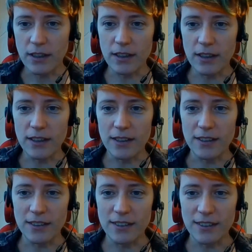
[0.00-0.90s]
Uh,
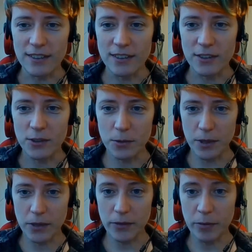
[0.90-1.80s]
should
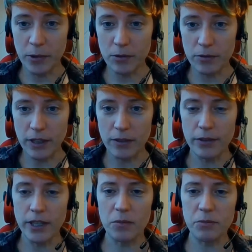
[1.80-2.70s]
we remove
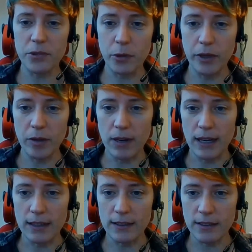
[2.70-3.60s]
every upgrowing
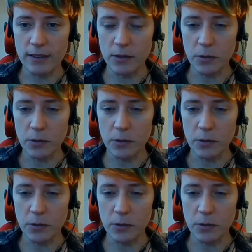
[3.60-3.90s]
plant,